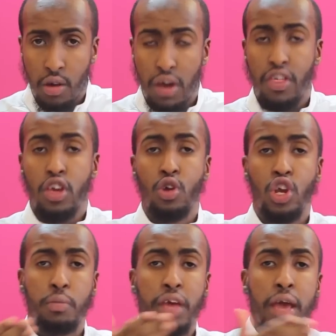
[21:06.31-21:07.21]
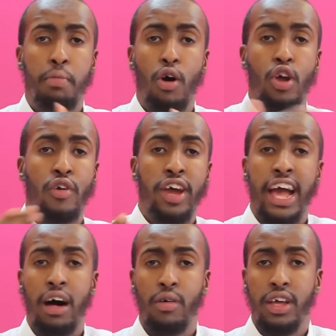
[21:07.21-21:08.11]
whether you should be a boy or a
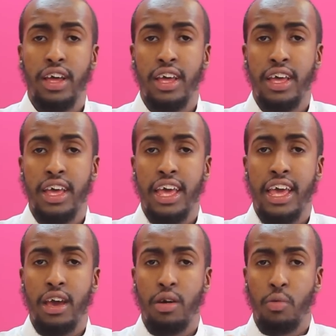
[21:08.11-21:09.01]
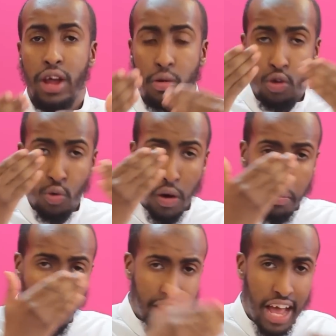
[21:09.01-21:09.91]
girl, when you were,
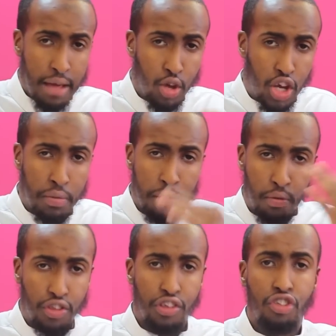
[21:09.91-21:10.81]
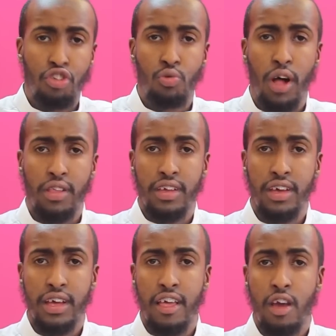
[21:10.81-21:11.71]
what time you should be brought into this world,
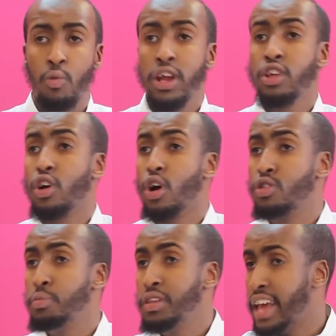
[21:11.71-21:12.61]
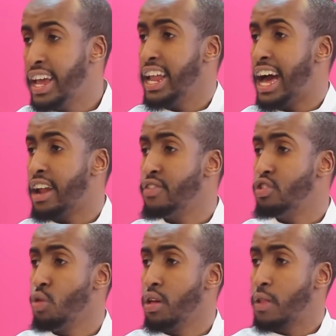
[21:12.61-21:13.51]
when you're going to be taken out of
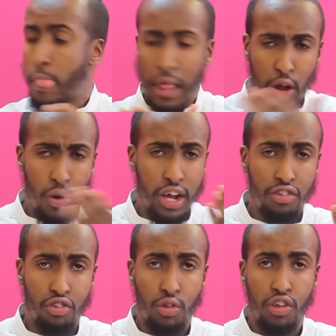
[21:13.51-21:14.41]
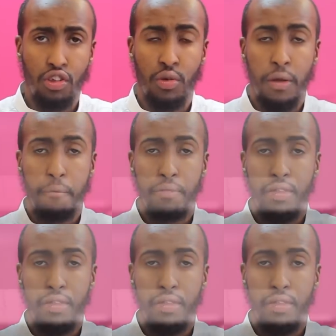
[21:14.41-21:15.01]
this world. No one consulted you.